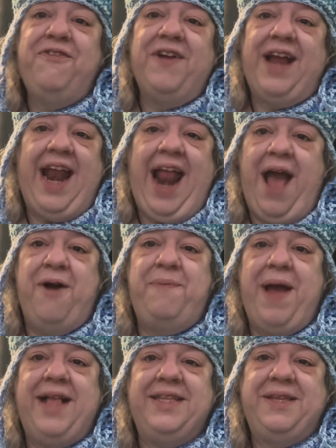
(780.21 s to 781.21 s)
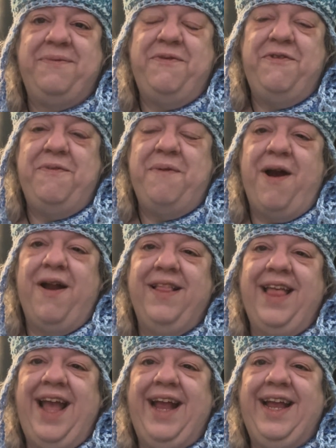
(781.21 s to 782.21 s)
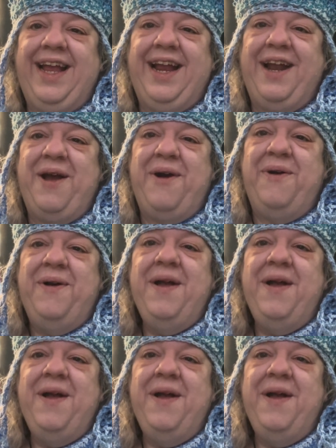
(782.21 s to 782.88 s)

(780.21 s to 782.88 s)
forget how bad some of them are, like, that,